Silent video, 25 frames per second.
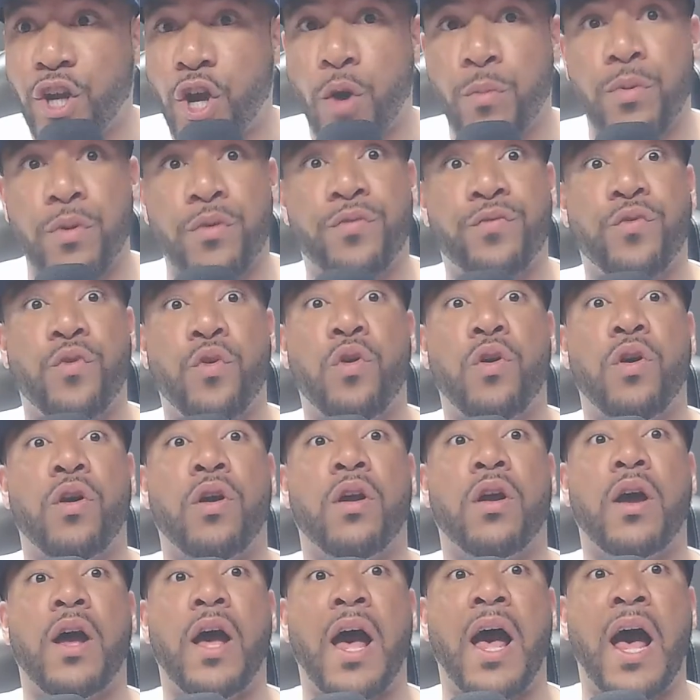before
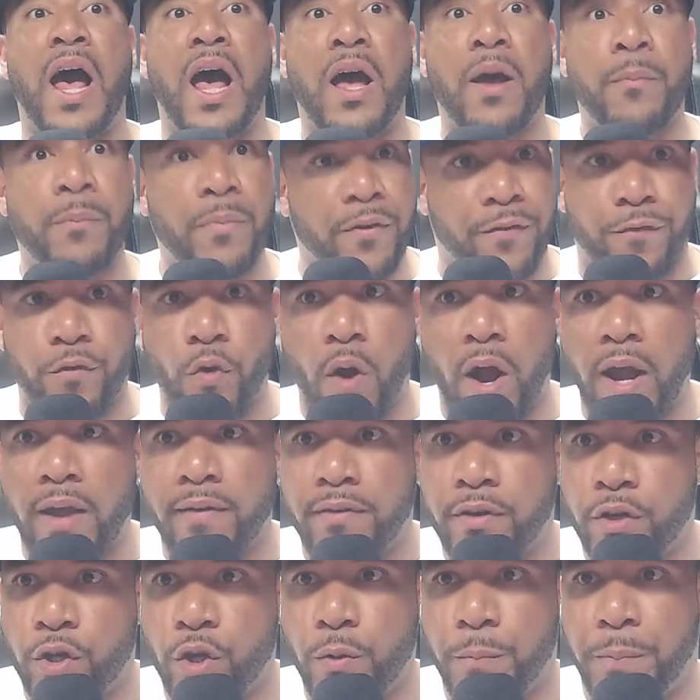I
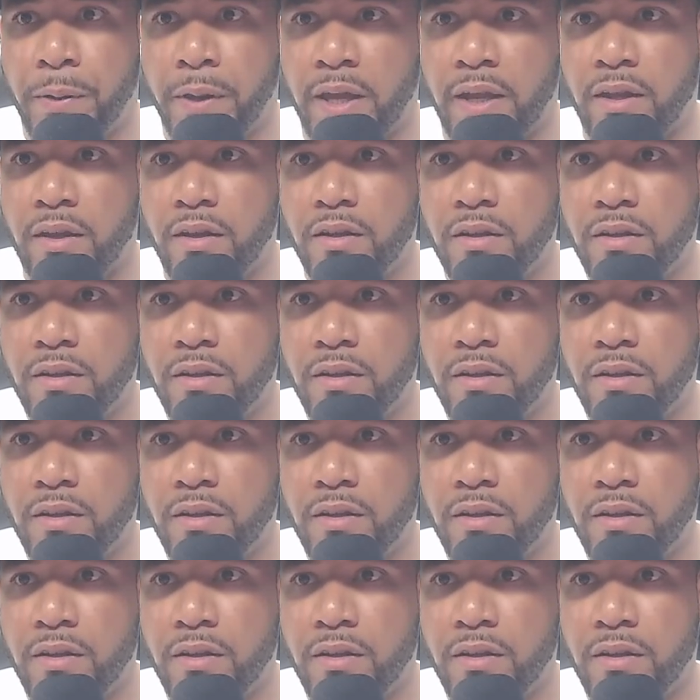even knew Pete